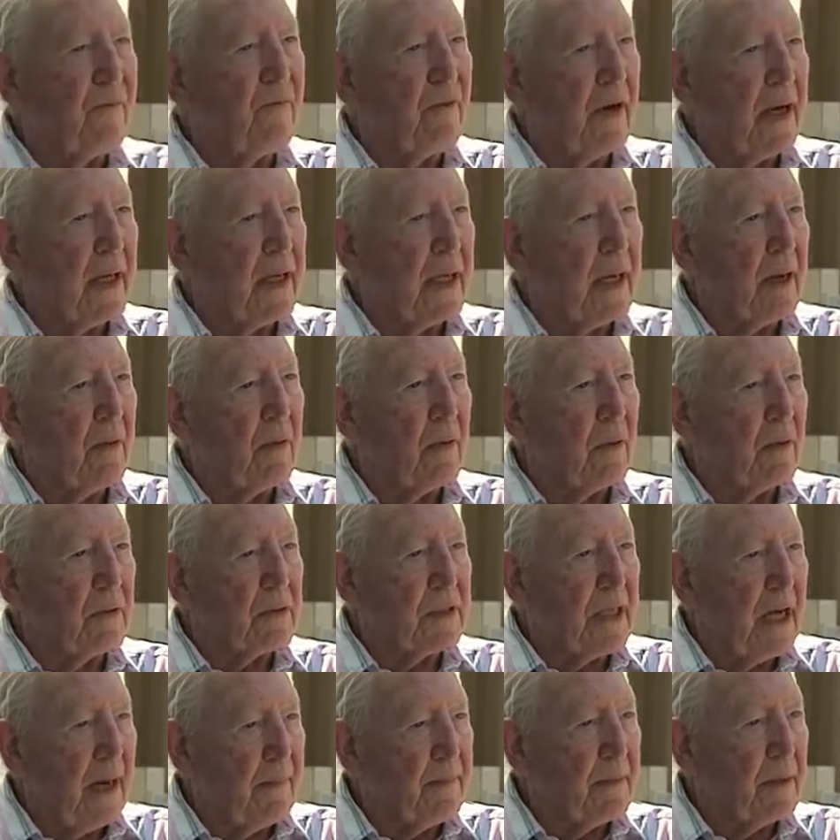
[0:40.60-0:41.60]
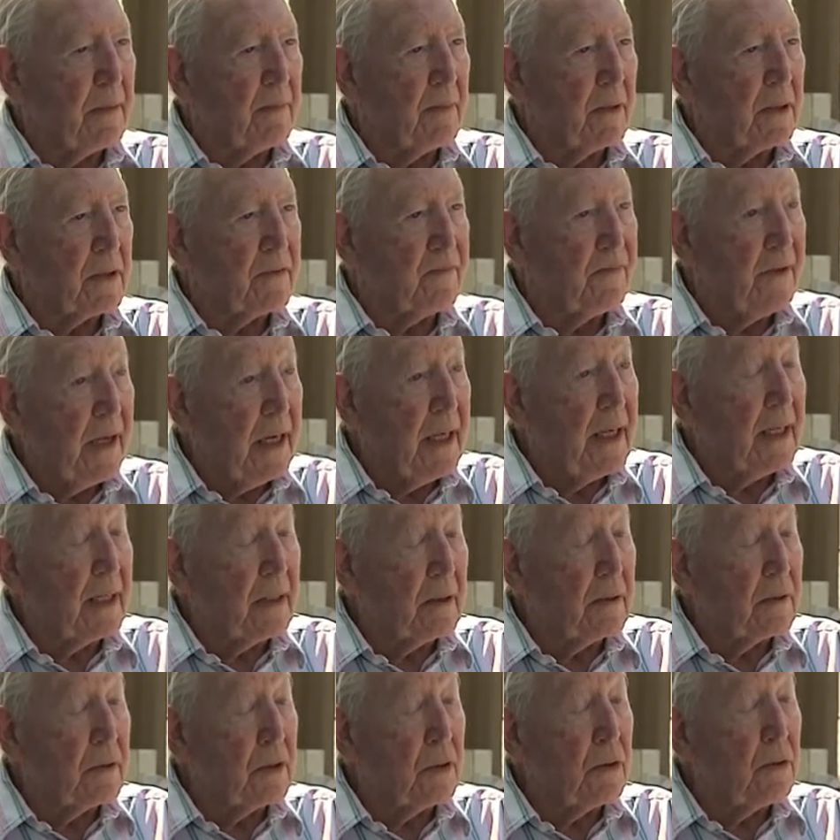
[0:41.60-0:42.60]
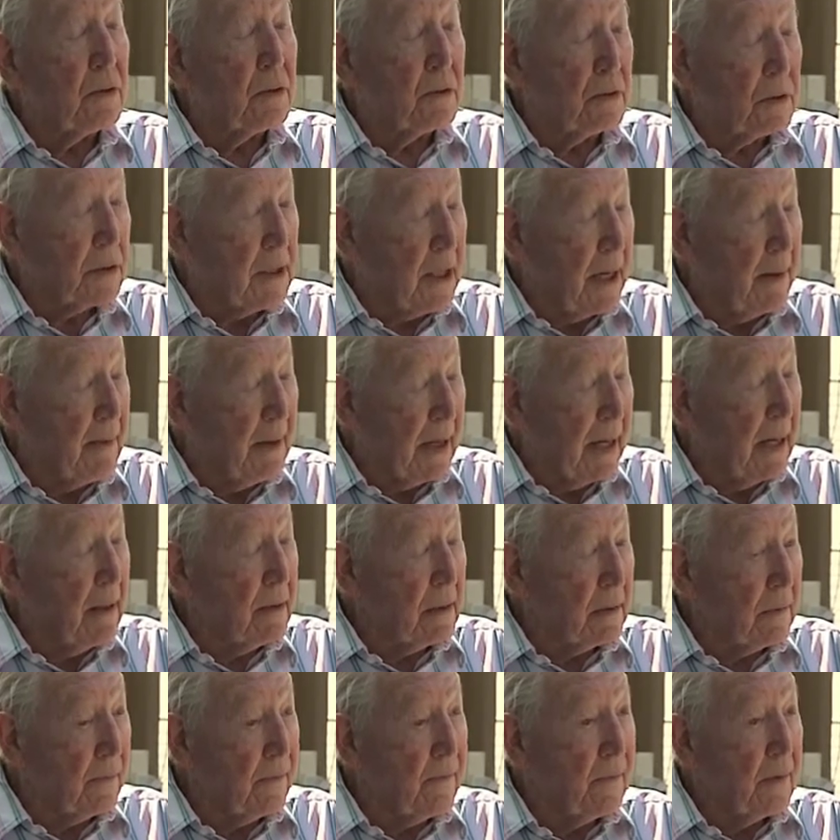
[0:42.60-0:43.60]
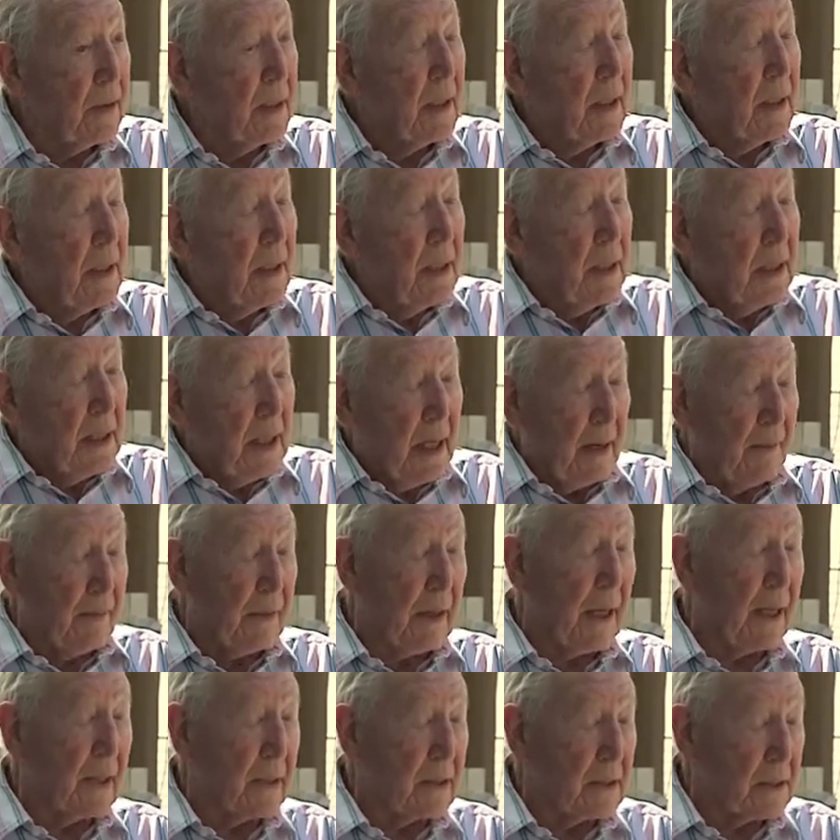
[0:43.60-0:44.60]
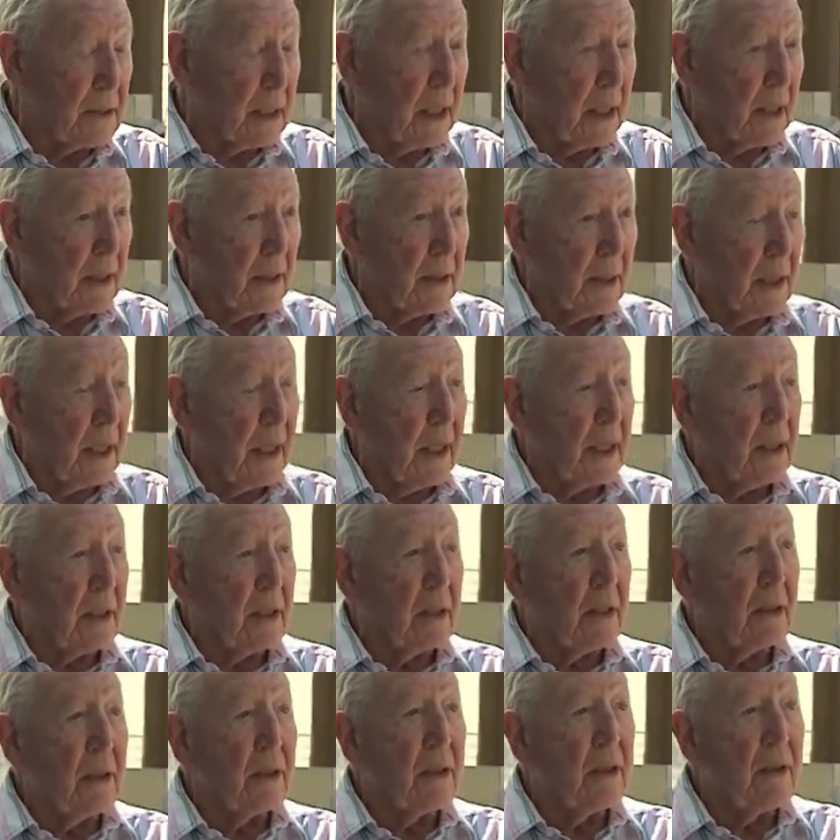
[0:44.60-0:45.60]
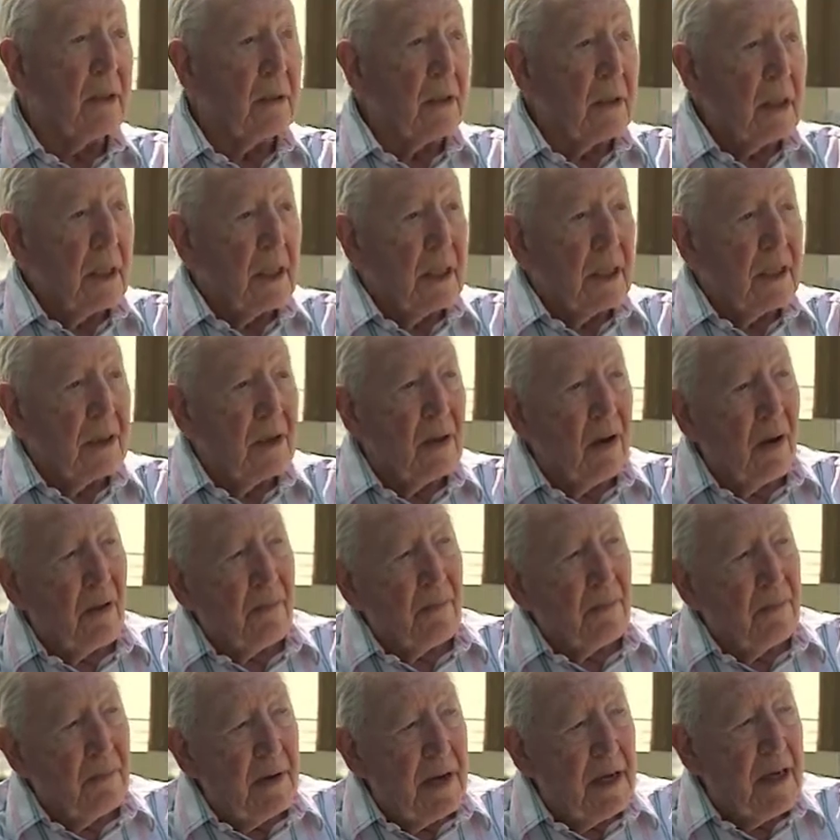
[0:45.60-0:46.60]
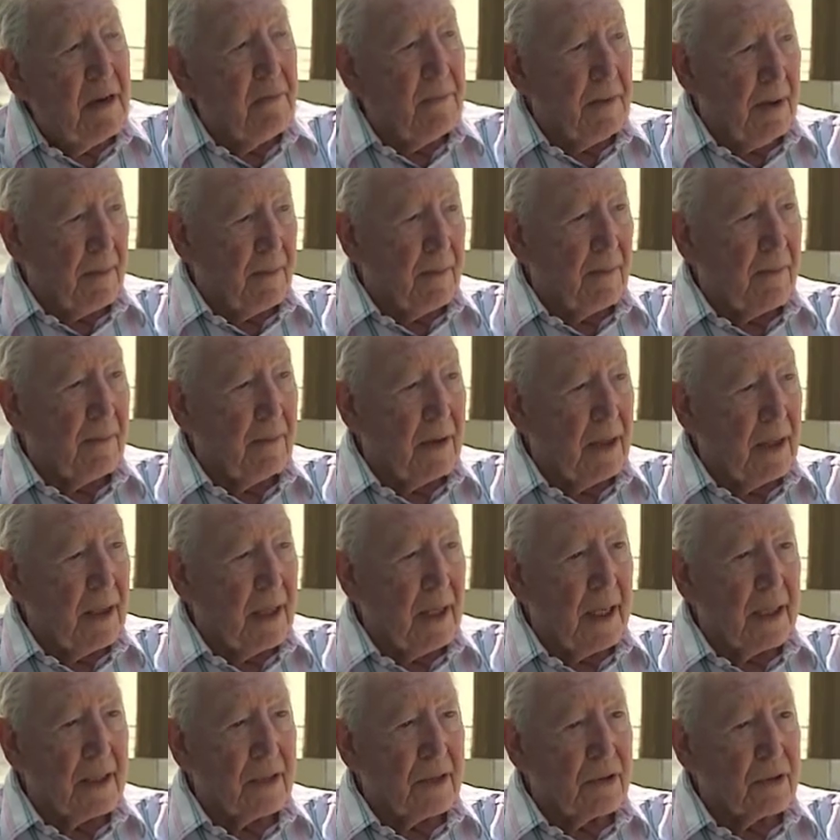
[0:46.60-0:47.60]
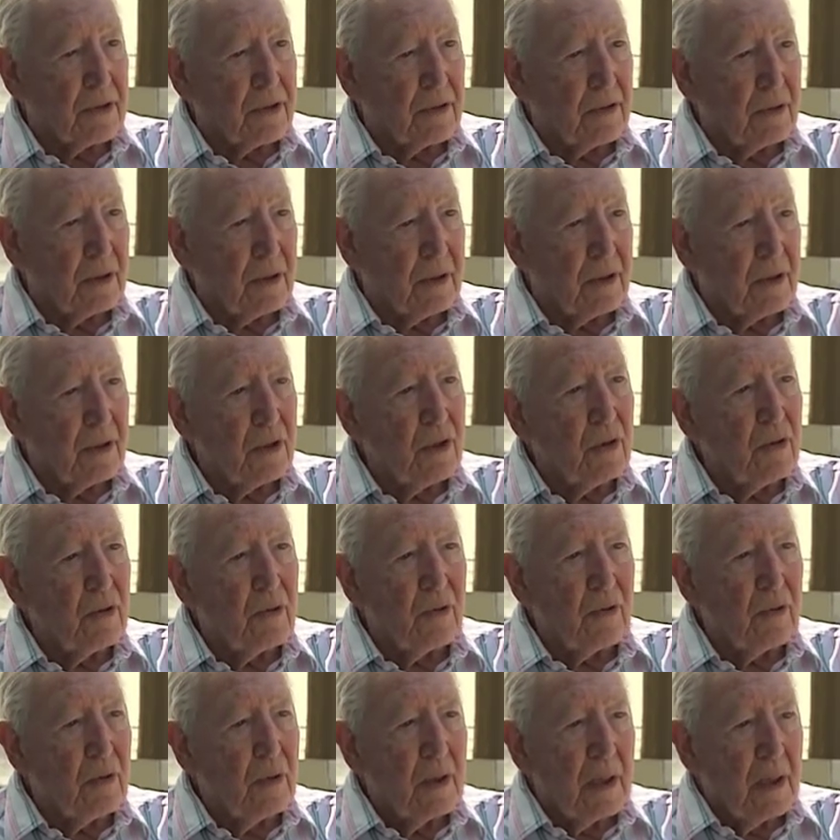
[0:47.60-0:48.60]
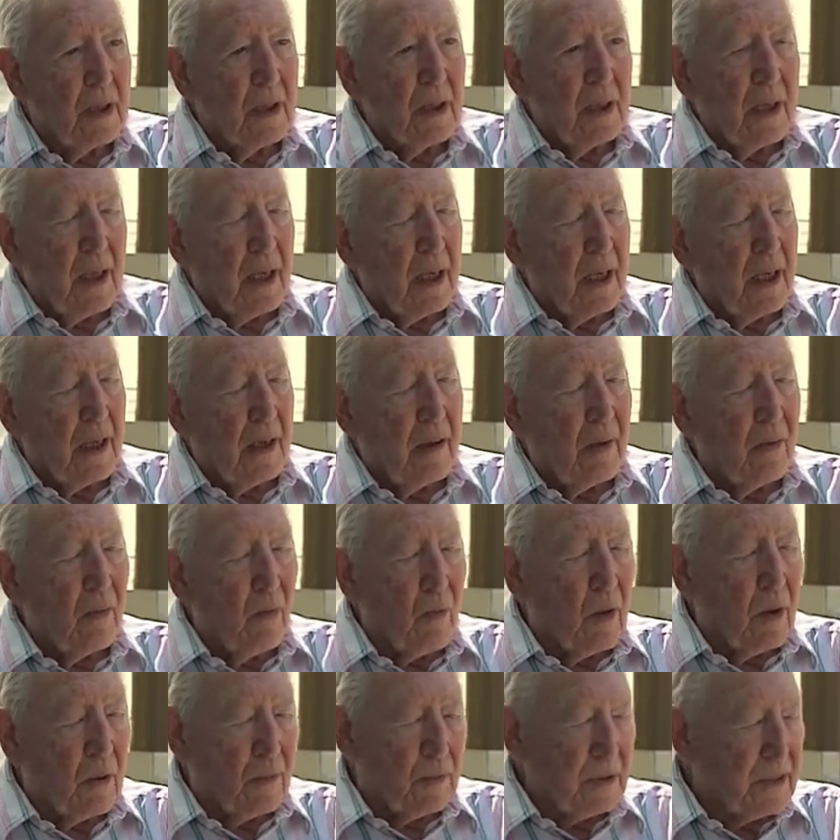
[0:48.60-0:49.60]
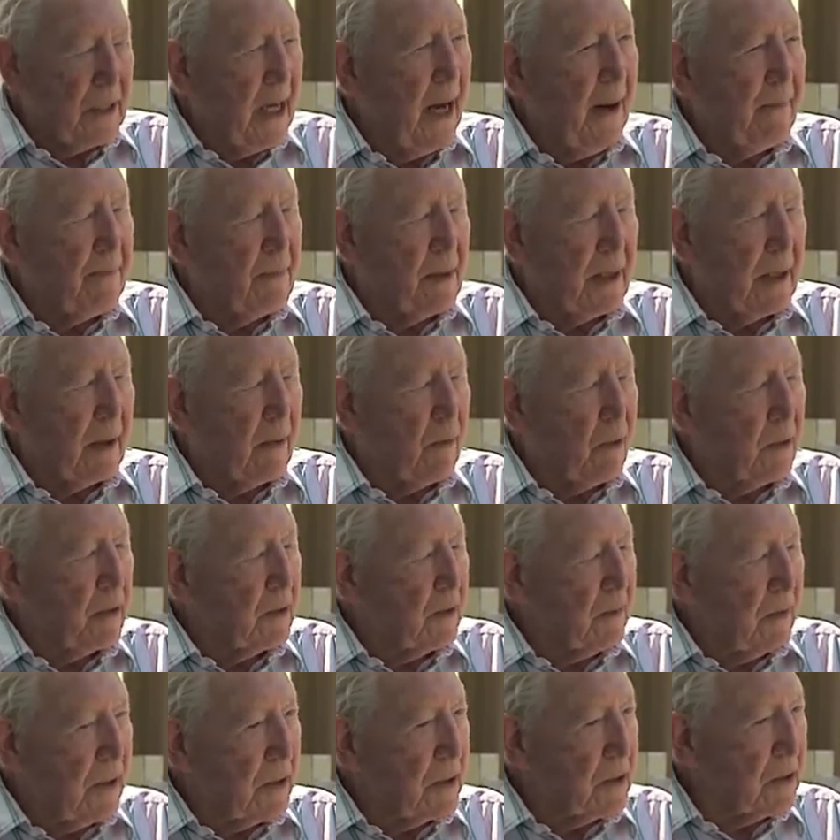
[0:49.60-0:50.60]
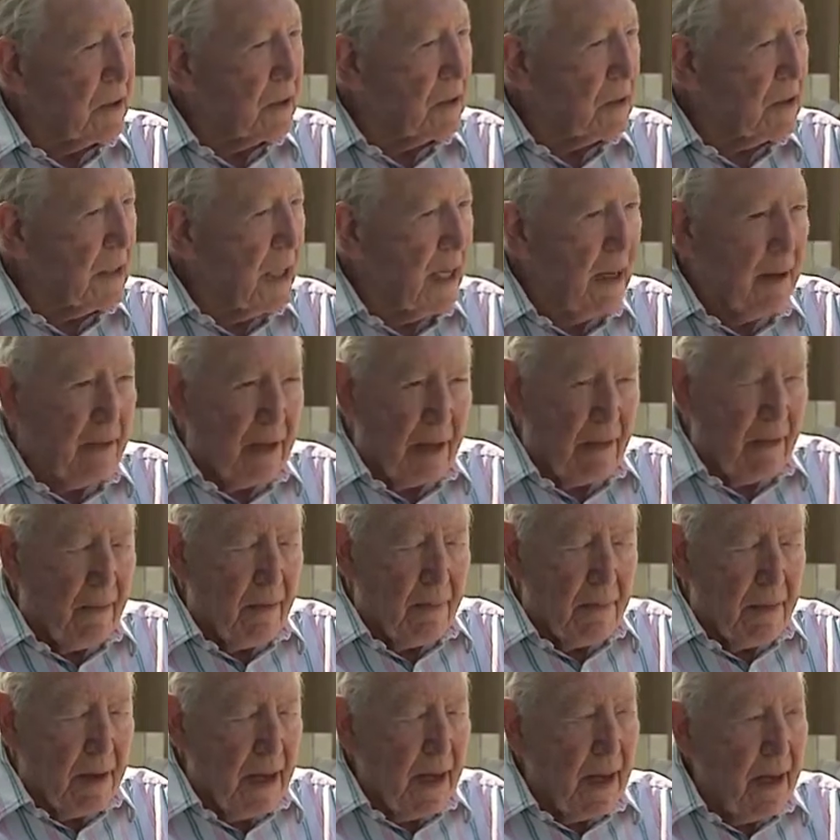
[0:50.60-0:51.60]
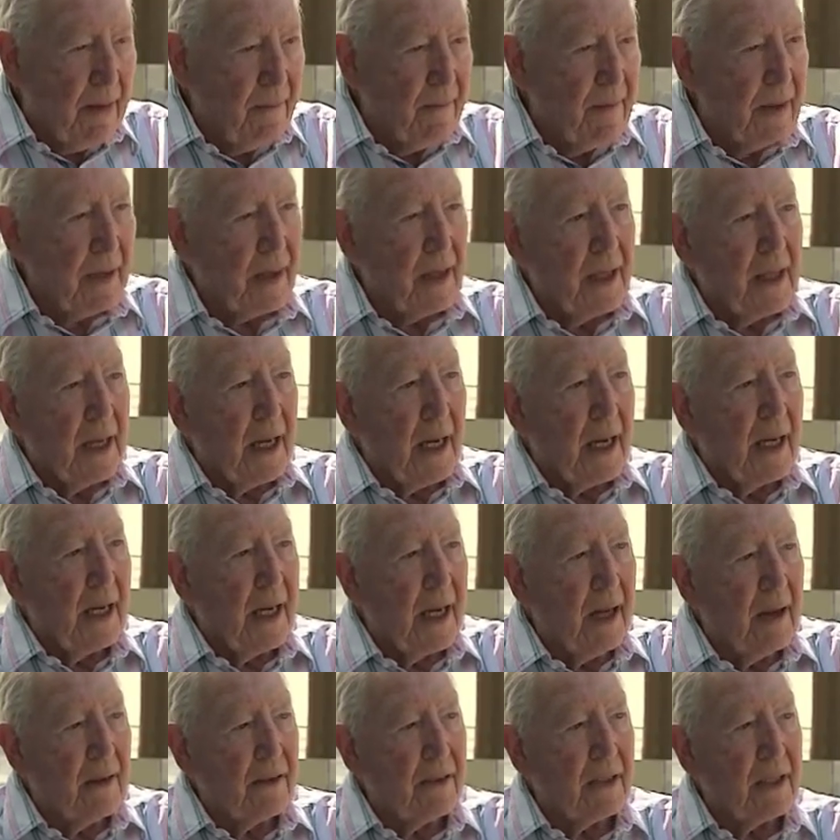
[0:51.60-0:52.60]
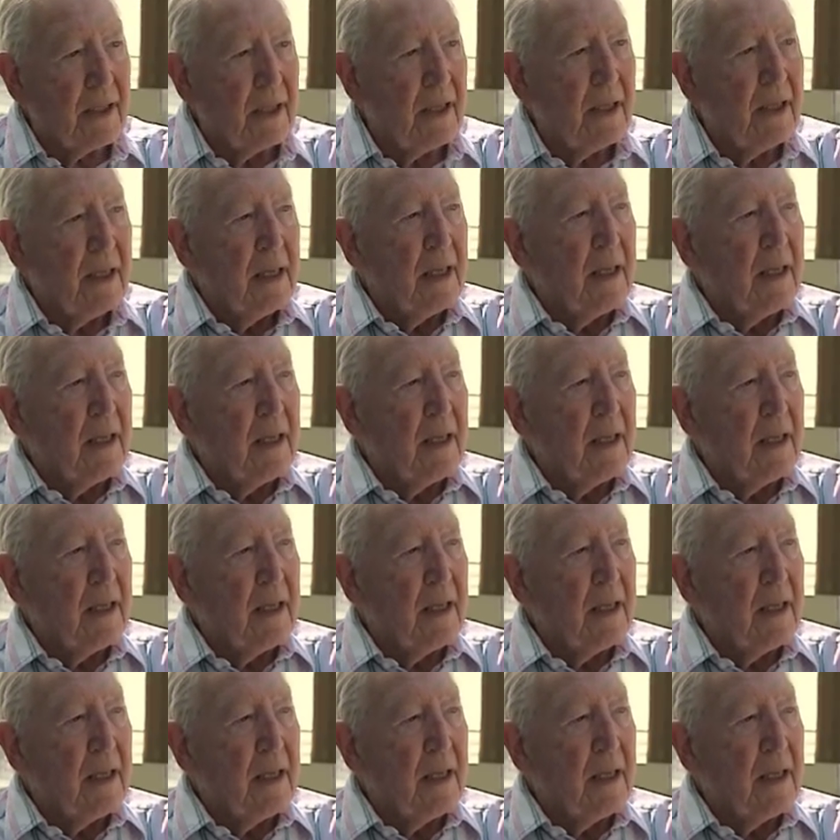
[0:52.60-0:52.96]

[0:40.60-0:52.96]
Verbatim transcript: find out what was happening, because very little news was coming out of Afghanistan, and not many people really understood or knew uh, what was happening, what the Russians, how they were behaving, and how the